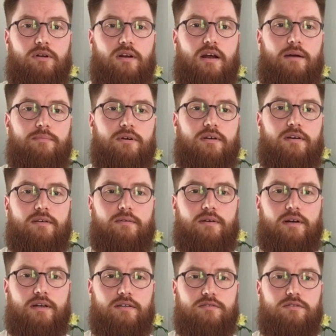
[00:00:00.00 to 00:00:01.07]
library
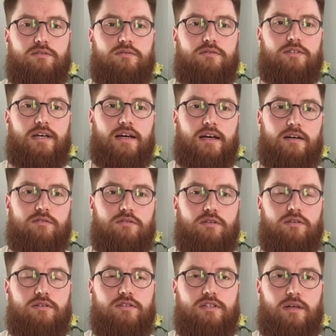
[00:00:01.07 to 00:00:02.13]
to dig out
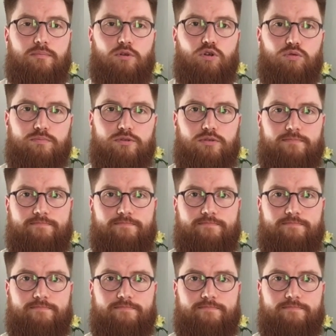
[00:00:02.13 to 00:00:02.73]
some loops.